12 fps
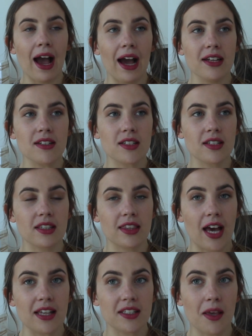and
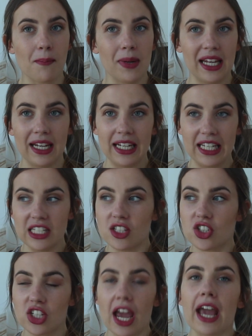that's completely
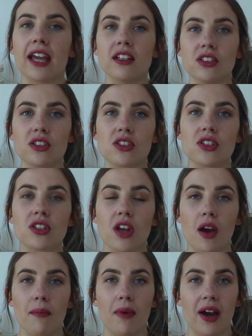changed
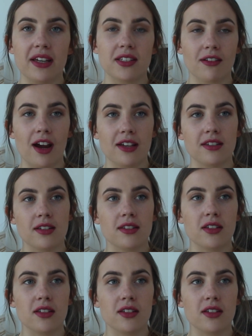my psoriasis.